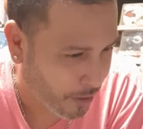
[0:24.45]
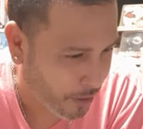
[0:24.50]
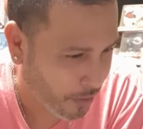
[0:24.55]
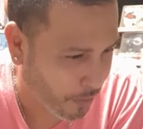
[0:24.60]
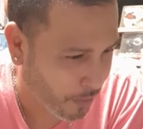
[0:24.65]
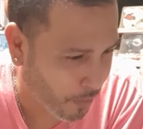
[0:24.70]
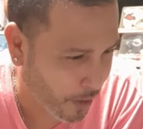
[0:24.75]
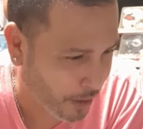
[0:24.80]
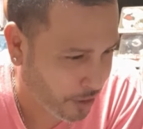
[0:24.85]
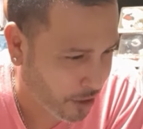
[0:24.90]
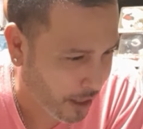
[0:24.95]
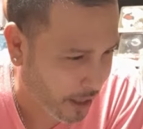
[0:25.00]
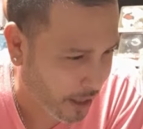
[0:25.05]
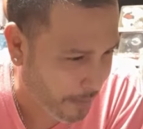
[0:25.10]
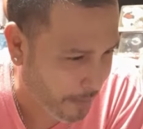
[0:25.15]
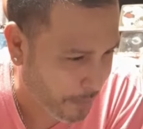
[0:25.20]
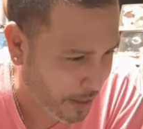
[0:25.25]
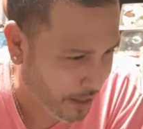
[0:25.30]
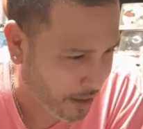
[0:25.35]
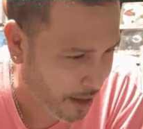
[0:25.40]
was gonna
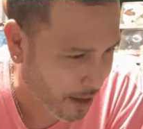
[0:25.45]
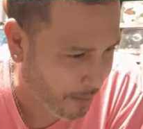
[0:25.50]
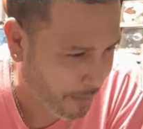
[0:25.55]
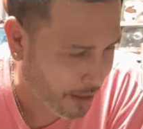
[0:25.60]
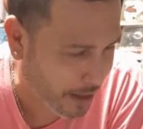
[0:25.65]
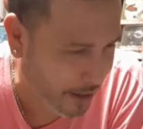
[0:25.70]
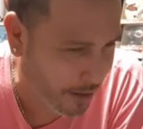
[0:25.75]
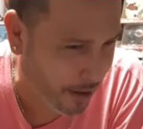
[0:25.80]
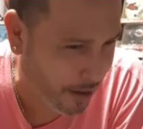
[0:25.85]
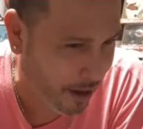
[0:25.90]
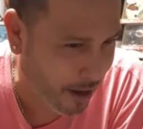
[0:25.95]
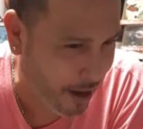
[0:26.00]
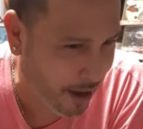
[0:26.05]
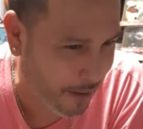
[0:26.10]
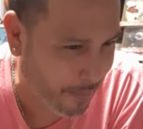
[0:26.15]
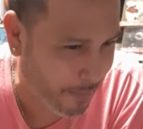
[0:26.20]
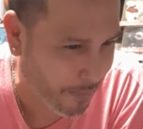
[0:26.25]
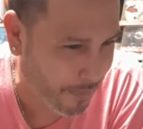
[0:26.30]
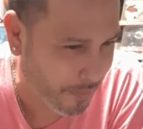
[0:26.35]
be coming uh